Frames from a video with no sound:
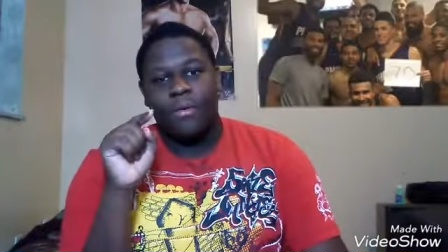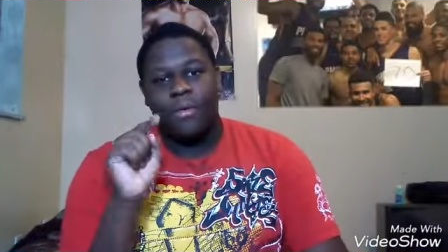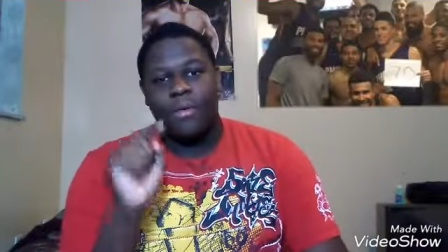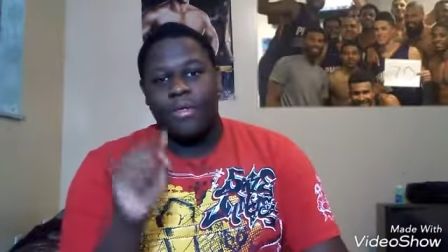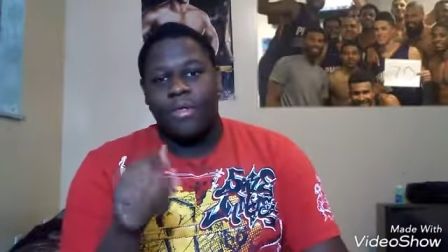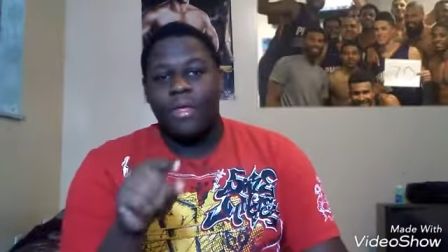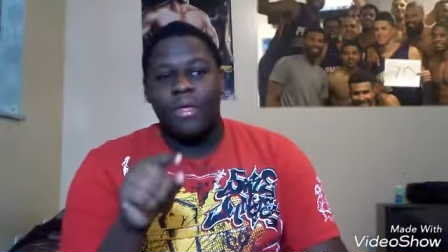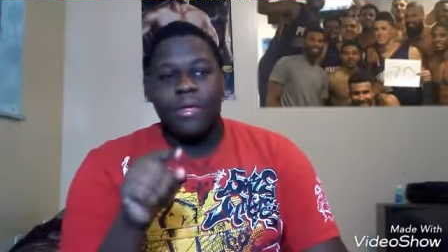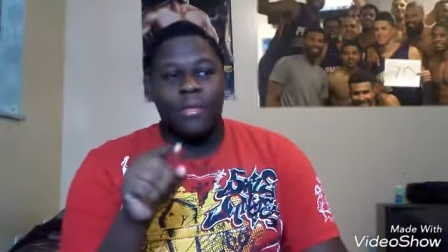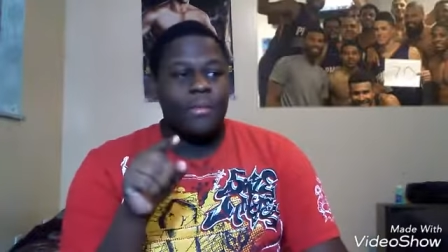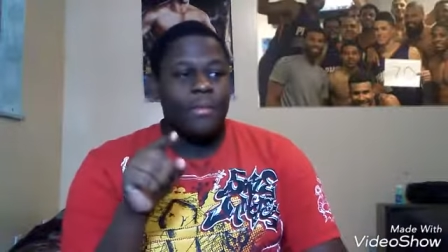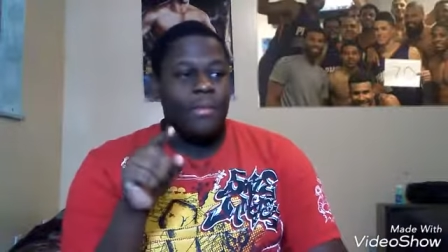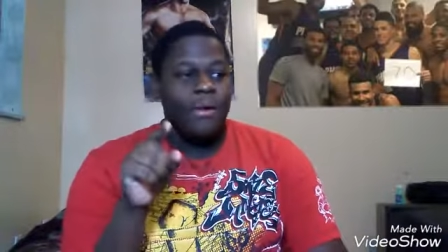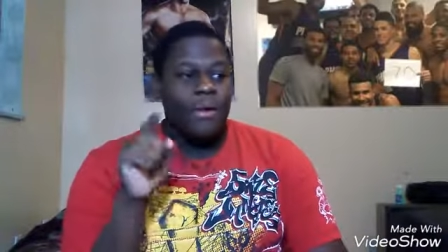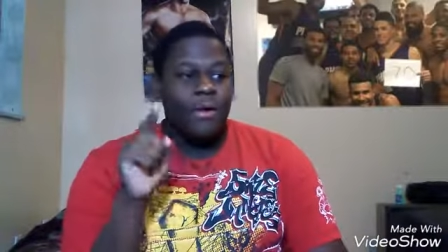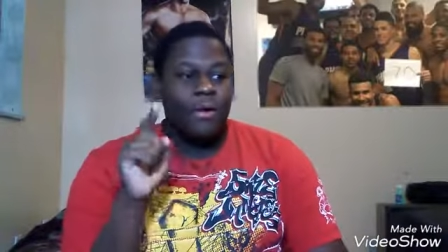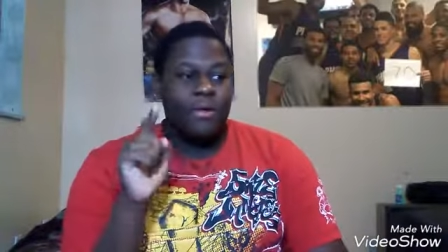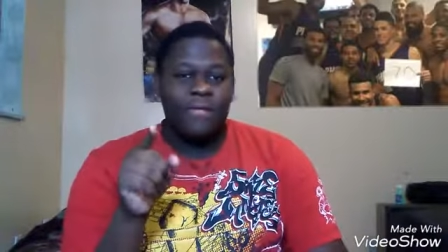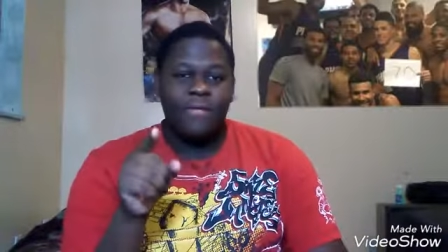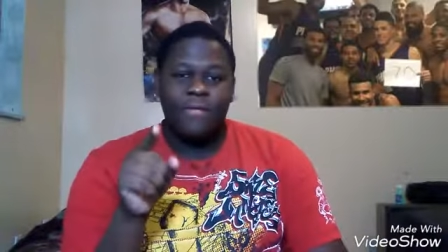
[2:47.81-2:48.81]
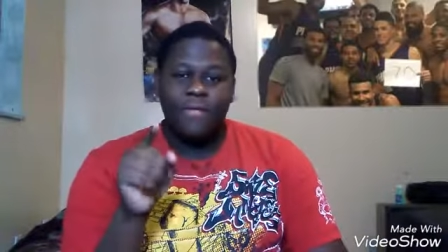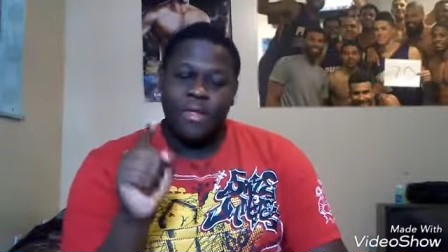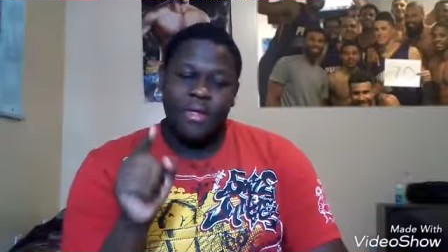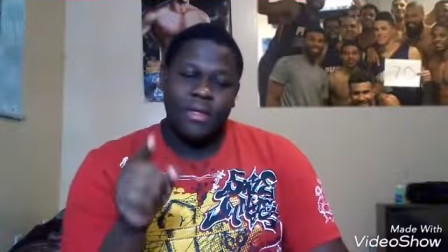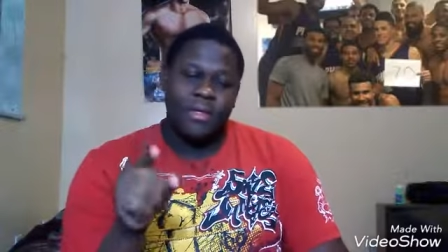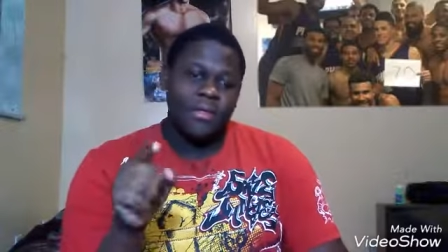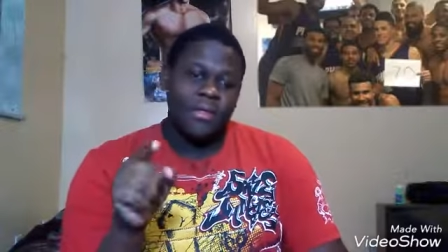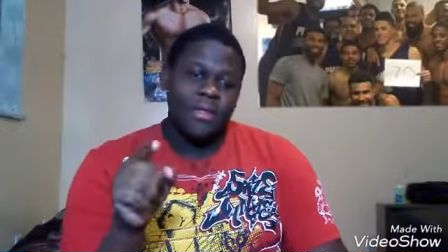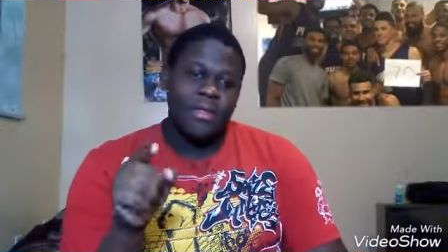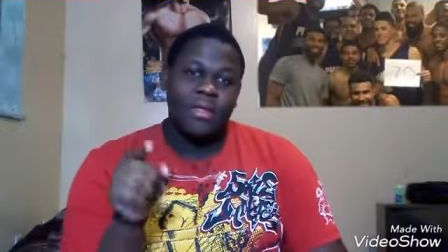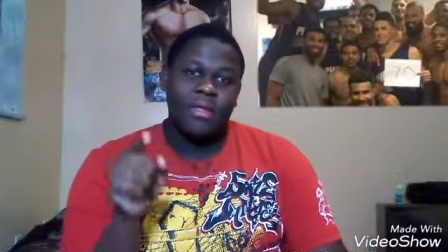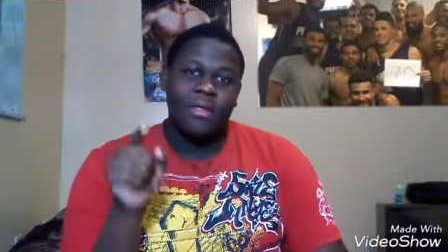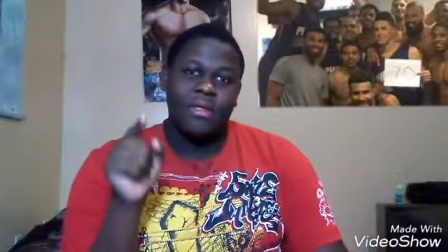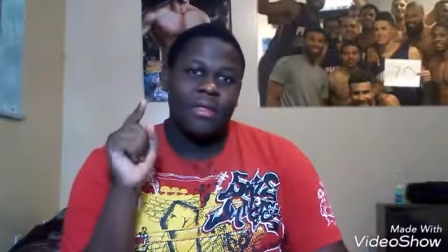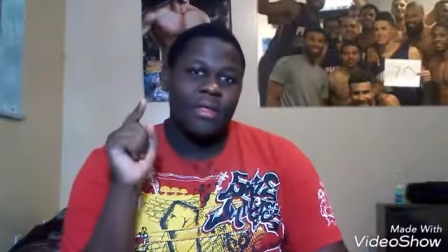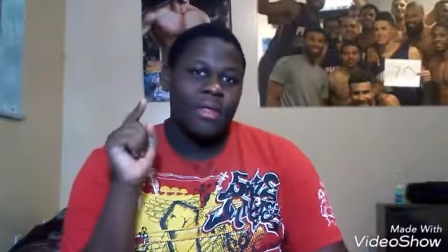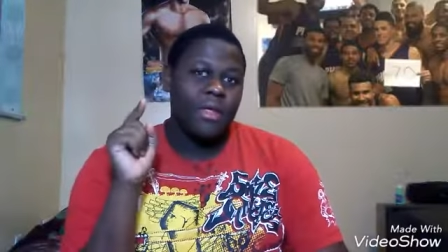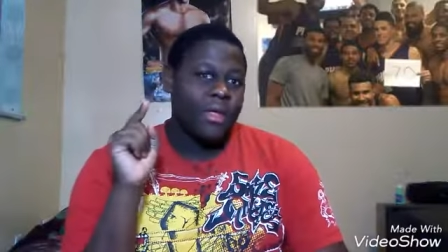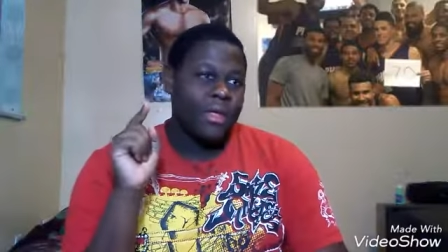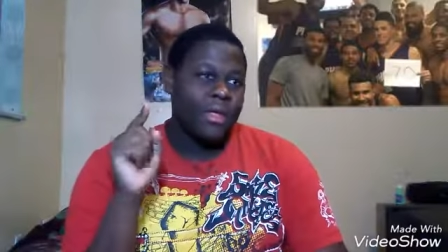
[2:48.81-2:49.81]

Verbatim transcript: with him on the Phoenix Suns,